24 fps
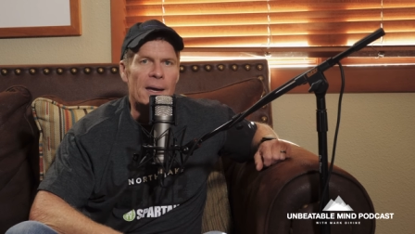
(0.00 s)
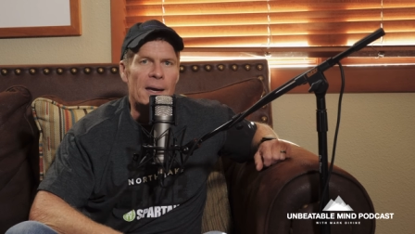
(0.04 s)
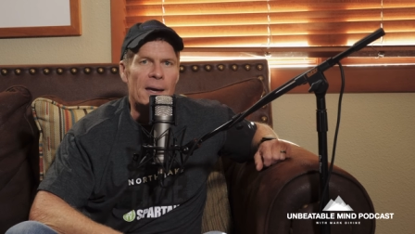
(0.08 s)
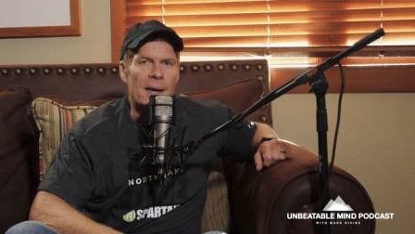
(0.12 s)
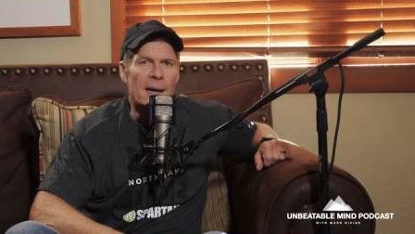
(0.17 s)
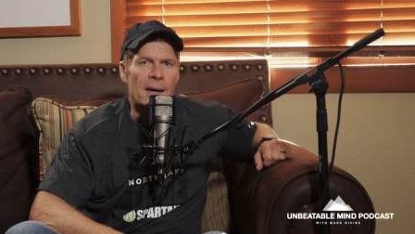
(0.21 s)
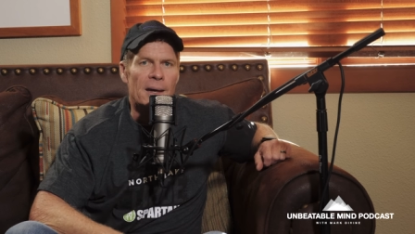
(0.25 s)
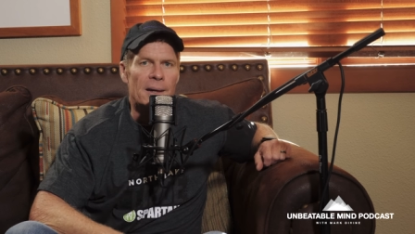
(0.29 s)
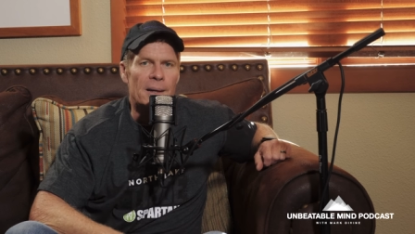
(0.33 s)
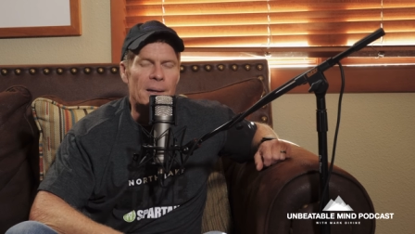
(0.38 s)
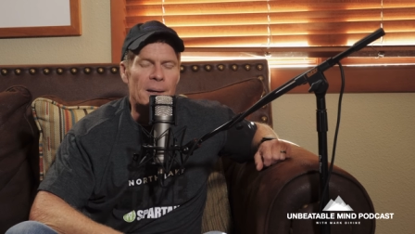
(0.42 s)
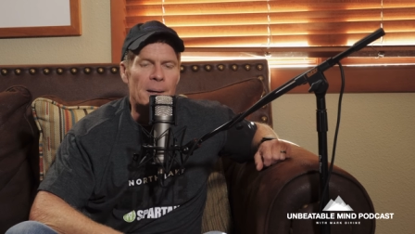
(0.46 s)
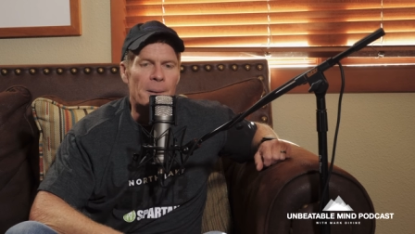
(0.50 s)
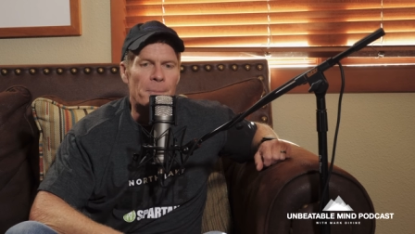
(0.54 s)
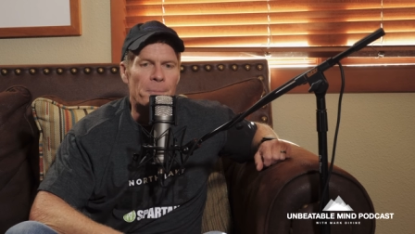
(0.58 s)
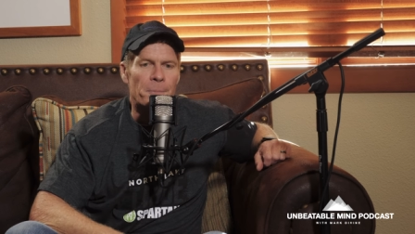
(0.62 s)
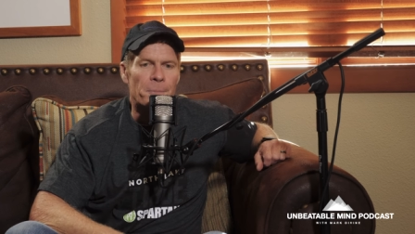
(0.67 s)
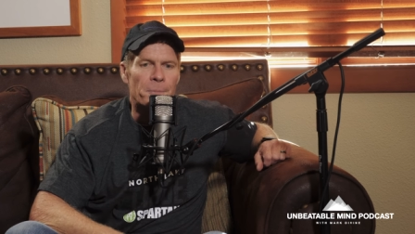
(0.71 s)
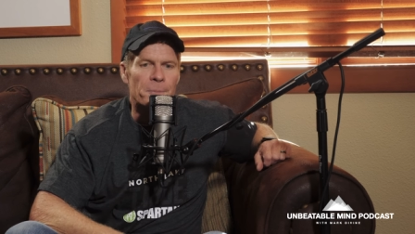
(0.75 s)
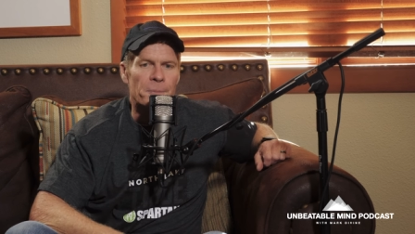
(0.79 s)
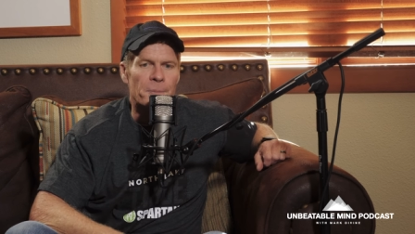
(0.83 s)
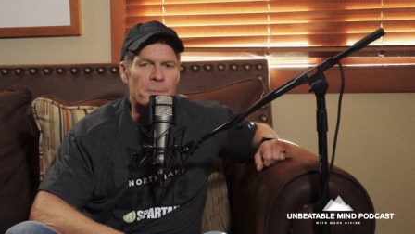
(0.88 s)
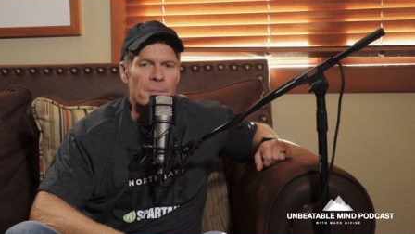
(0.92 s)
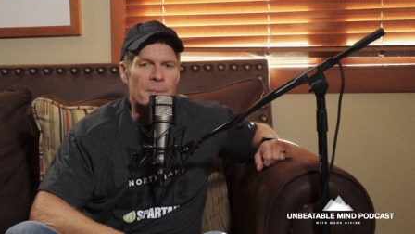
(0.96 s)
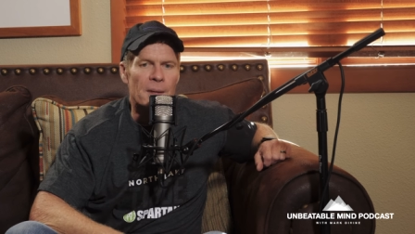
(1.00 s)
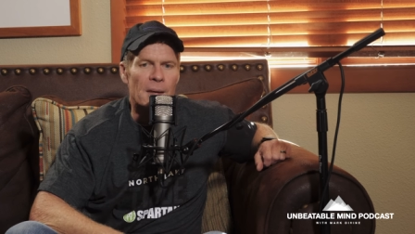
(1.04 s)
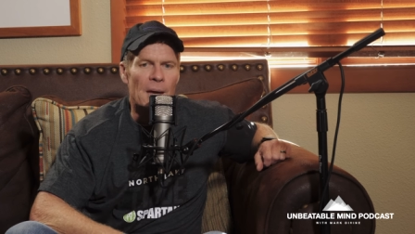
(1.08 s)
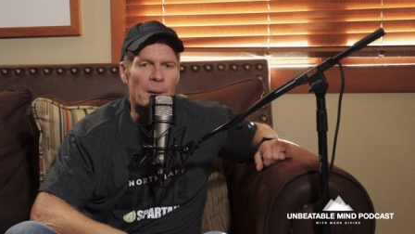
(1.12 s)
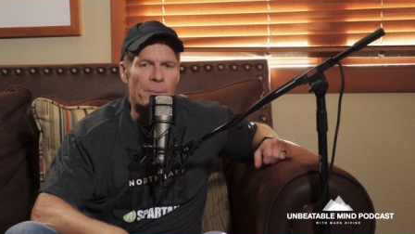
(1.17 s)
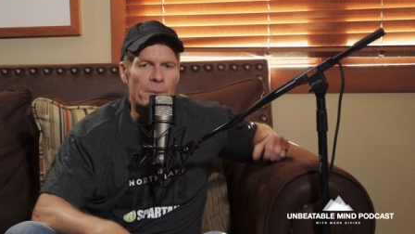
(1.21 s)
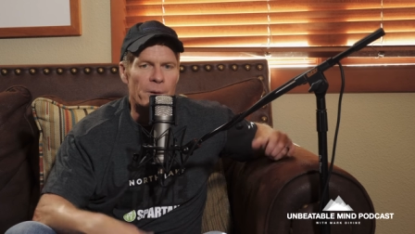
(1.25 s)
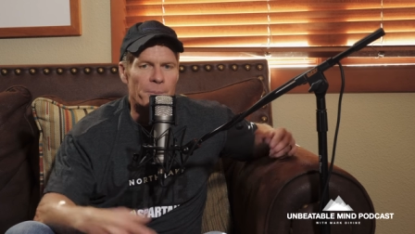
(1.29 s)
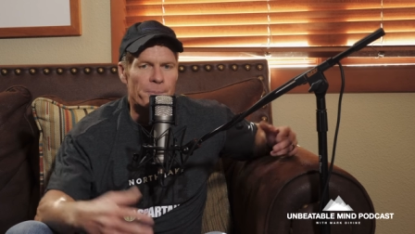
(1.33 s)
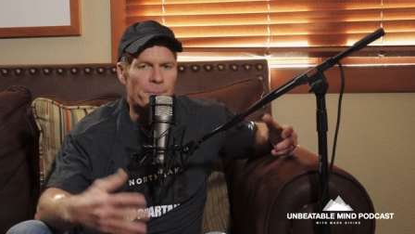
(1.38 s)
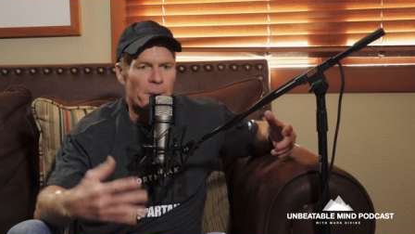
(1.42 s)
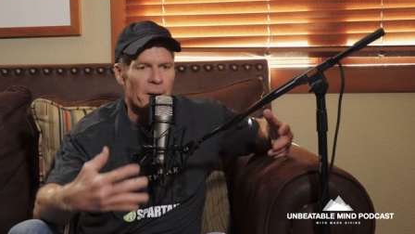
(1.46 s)
and um,
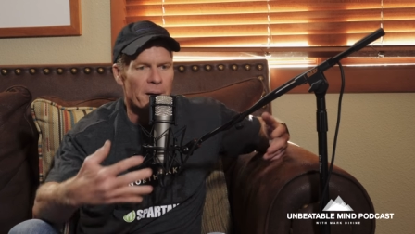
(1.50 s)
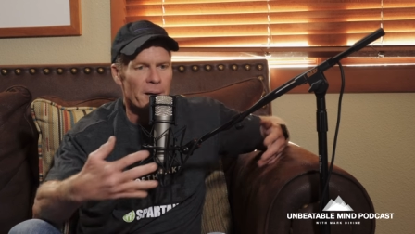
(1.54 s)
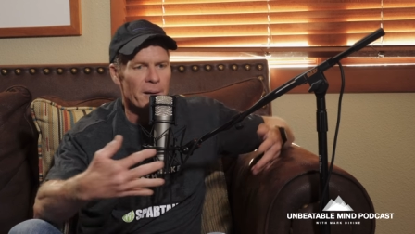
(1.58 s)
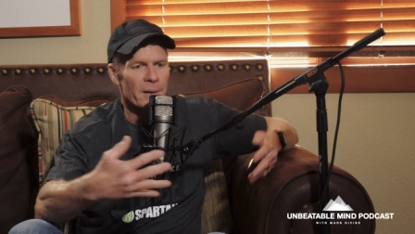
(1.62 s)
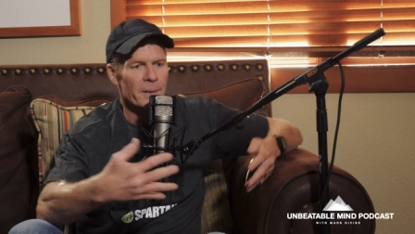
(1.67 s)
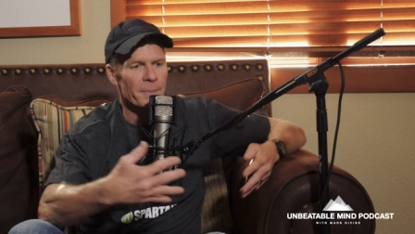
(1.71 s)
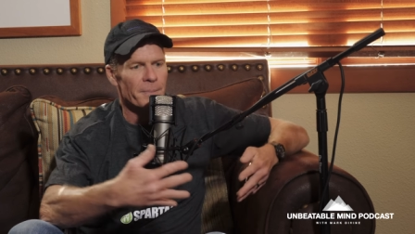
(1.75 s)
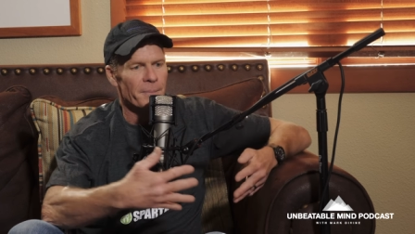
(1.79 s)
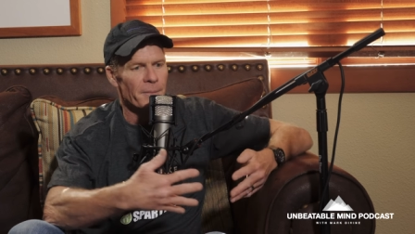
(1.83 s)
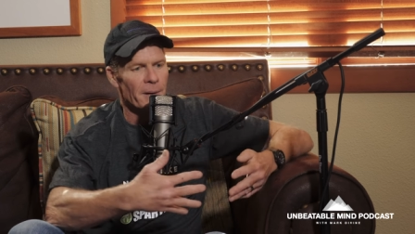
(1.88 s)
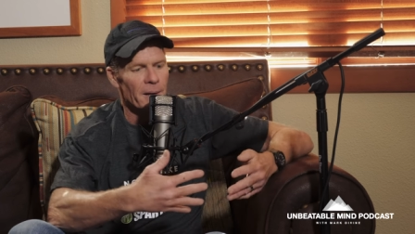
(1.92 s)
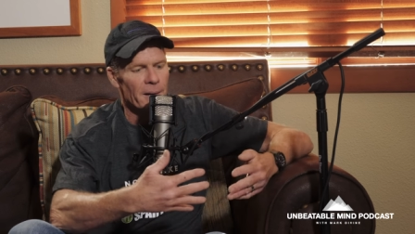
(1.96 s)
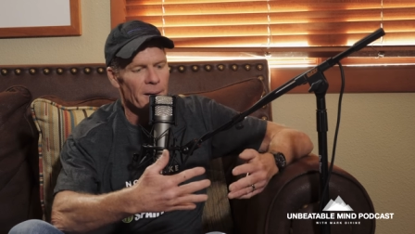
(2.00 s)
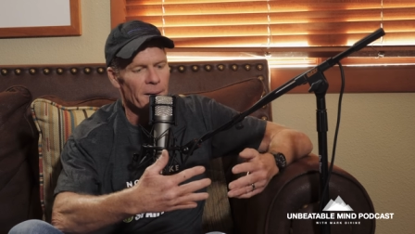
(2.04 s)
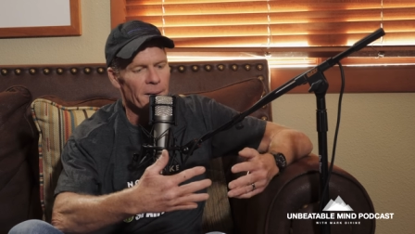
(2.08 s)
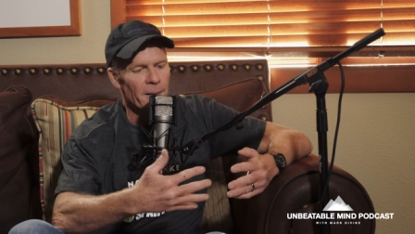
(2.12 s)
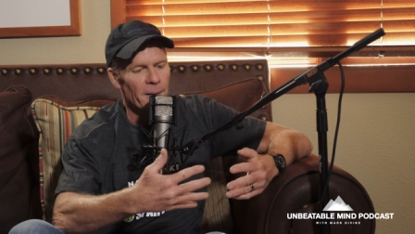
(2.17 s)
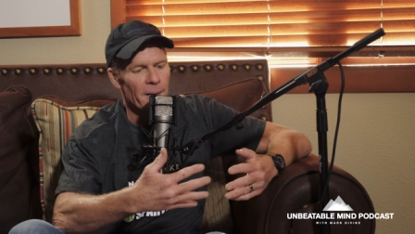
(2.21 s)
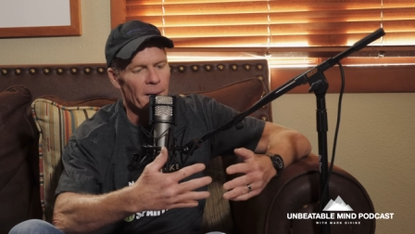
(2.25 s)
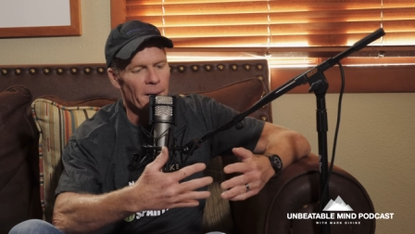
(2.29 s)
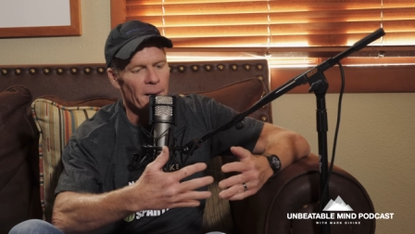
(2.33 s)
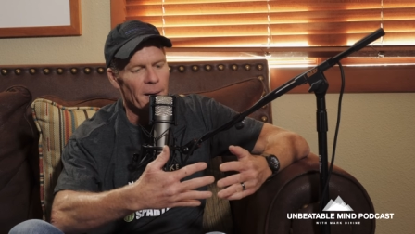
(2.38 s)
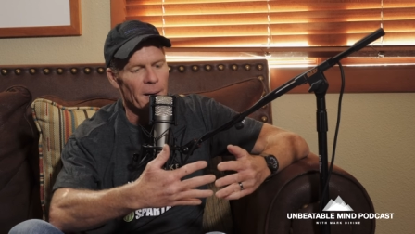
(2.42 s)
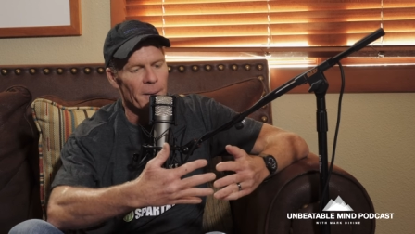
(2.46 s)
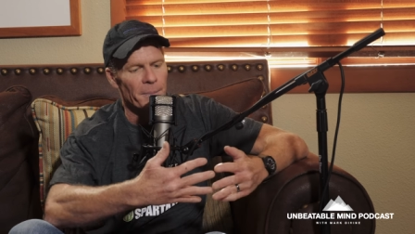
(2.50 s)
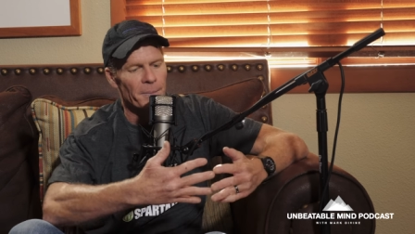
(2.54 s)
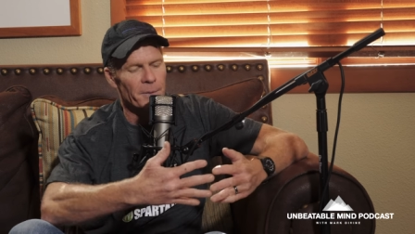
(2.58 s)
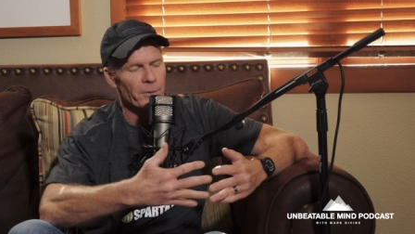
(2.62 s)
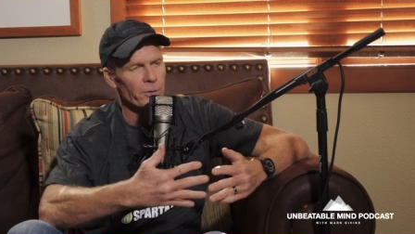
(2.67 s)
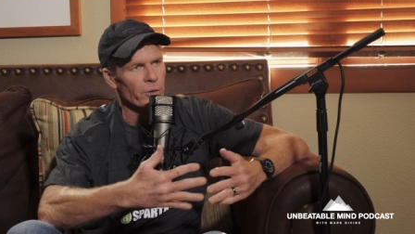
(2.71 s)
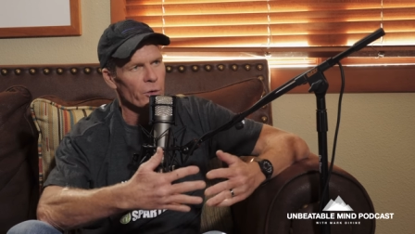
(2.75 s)
and we paired them up.